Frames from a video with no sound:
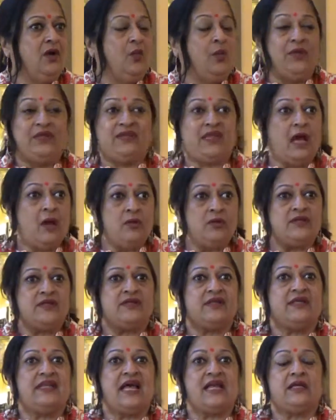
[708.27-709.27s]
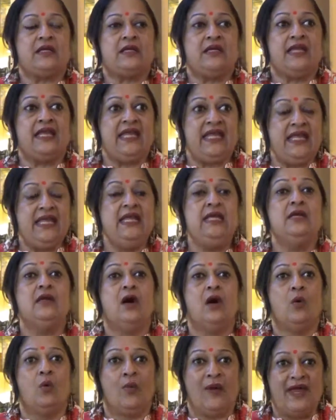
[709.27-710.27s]
Without that keen
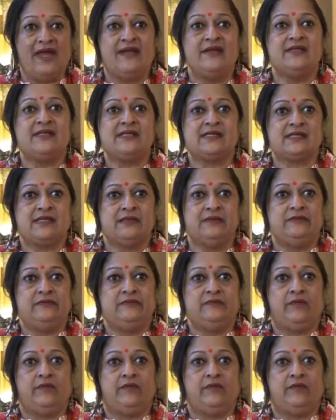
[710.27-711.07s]
awareness,